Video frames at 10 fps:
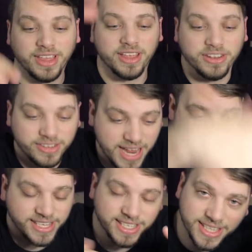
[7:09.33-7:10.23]
then
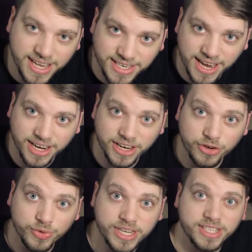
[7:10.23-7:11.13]
takes in that data
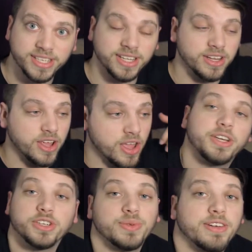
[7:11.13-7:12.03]
and reads it.
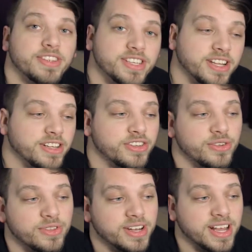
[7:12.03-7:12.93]
Because we have this set to
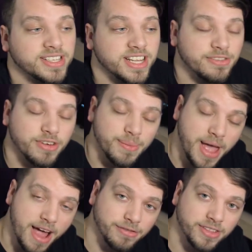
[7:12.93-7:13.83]
2, the next
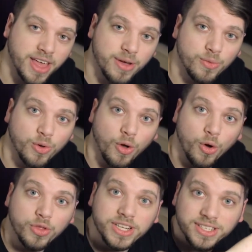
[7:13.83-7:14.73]
keyframe after that will
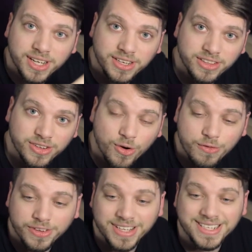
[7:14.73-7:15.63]
only send
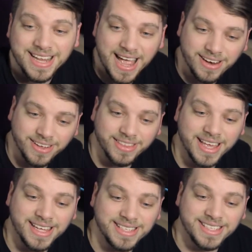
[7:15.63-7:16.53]
over the data
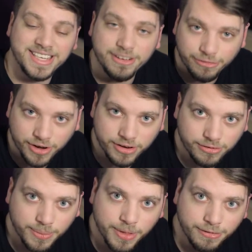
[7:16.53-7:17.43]
that is different
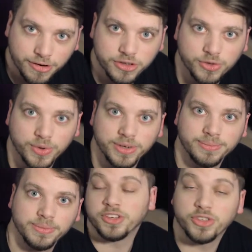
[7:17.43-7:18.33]
from the first one.
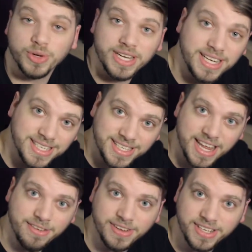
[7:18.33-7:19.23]
So it is
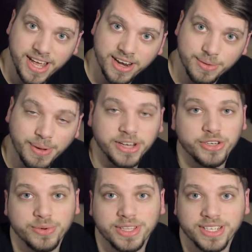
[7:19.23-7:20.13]
saving data by
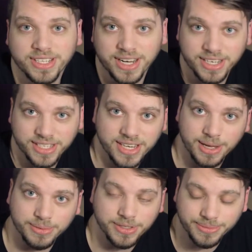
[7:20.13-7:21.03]
doing this kind of
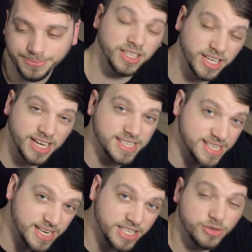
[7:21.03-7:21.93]
steps. And like I
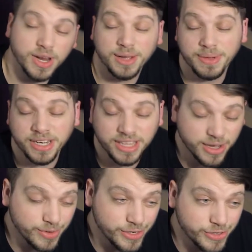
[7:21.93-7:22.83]
said, it's recommended
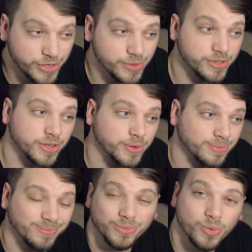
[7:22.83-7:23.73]
that we use 2,
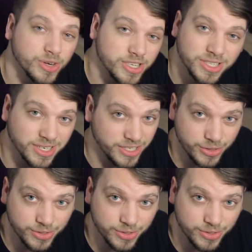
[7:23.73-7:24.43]
so we're just gonna